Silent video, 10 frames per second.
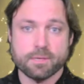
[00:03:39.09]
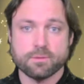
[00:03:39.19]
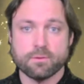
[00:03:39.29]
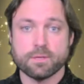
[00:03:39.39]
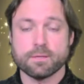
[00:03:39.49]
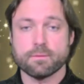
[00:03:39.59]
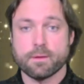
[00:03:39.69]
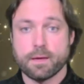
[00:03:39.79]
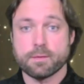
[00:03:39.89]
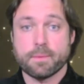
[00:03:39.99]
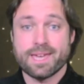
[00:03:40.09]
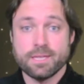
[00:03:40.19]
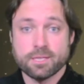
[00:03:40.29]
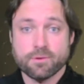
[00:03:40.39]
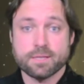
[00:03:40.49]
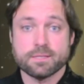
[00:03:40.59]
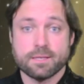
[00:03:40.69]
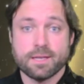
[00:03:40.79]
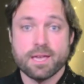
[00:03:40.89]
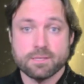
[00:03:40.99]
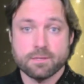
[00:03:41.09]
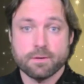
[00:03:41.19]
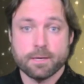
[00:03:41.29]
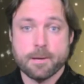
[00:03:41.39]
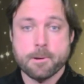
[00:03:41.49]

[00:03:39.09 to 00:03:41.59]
Just thought interested in history